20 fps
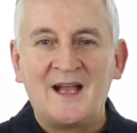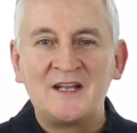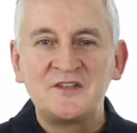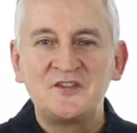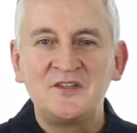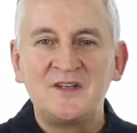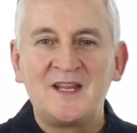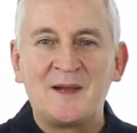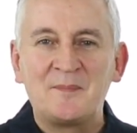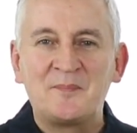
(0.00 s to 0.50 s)

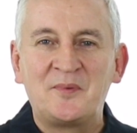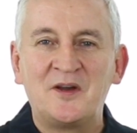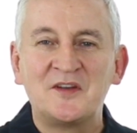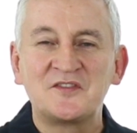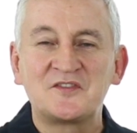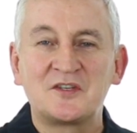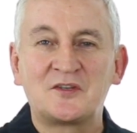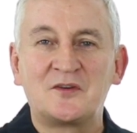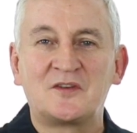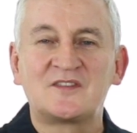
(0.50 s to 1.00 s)
actually that
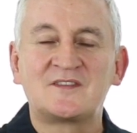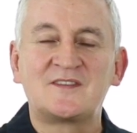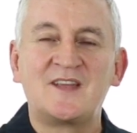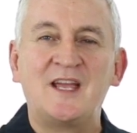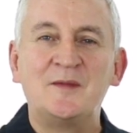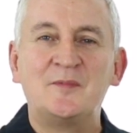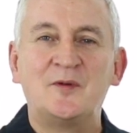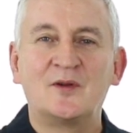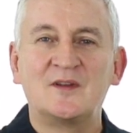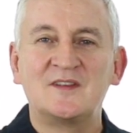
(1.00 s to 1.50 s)
person across
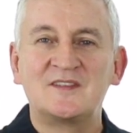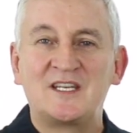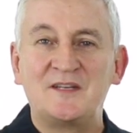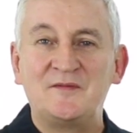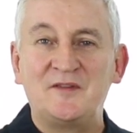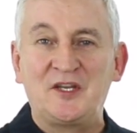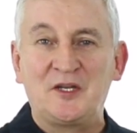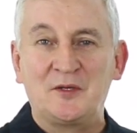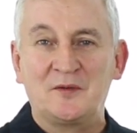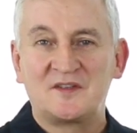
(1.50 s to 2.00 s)
the table is
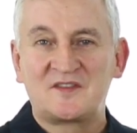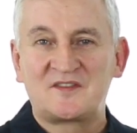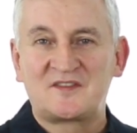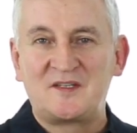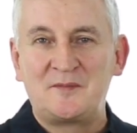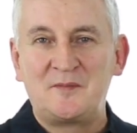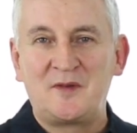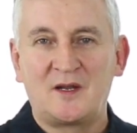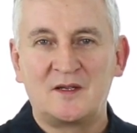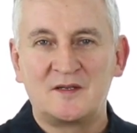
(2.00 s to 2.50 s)
giving you a
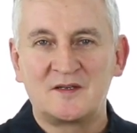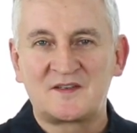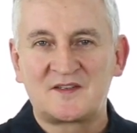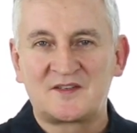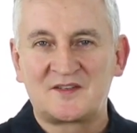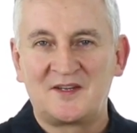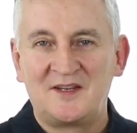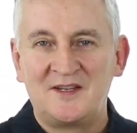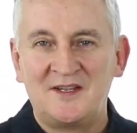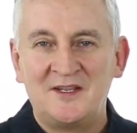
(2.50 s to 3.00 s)

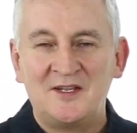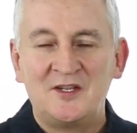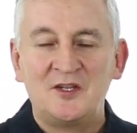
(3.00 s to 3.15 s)
stimulus.